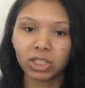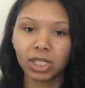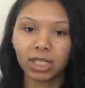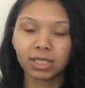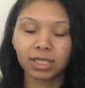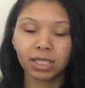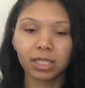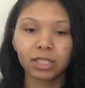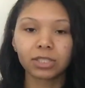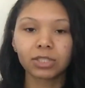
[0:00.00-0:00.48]
She
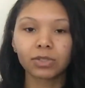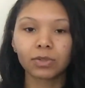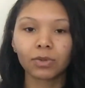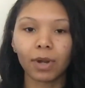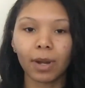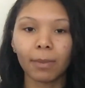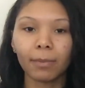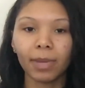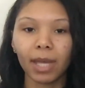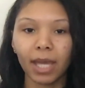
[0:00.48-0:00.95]
has an
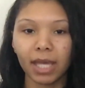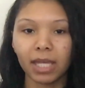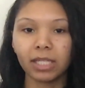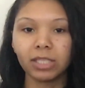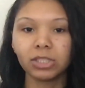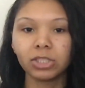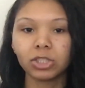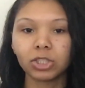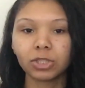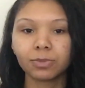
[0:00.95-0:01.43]
Instagram
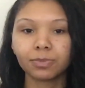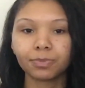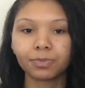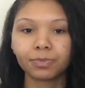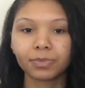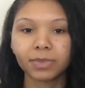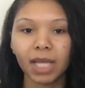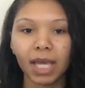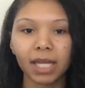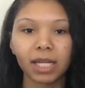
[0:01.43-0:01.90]
page,
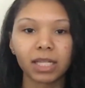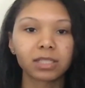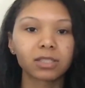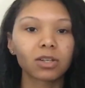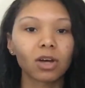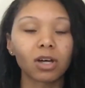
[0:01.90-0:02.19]
and it's